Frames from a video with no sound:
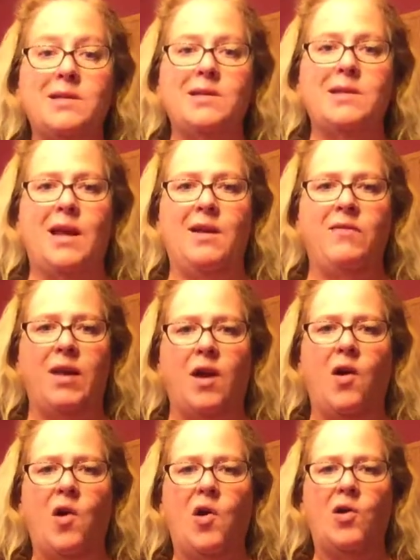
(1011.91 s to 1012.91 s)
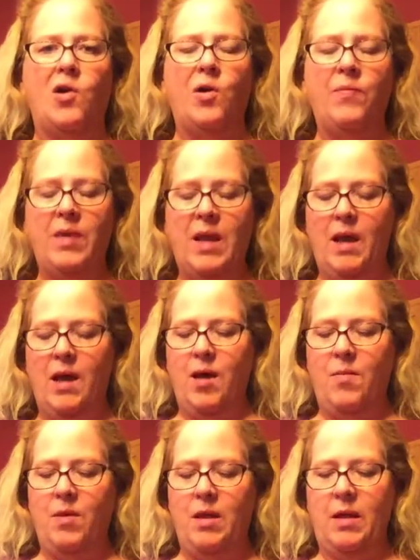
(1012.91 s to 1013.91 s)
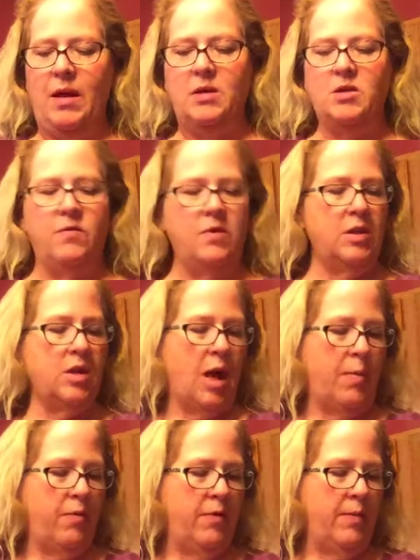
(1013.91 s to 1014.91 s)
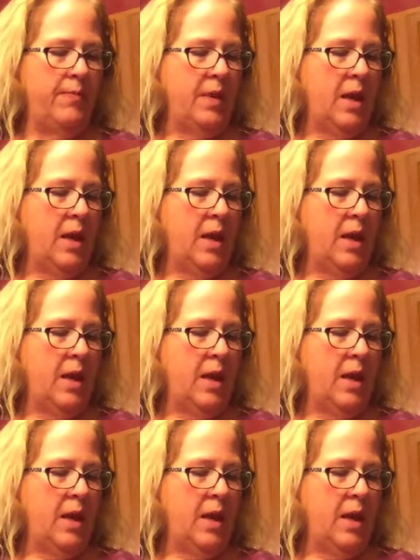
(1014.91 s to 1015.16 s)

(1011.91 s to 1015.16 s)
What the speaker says: It's kind of like a harder glaze over the top of it,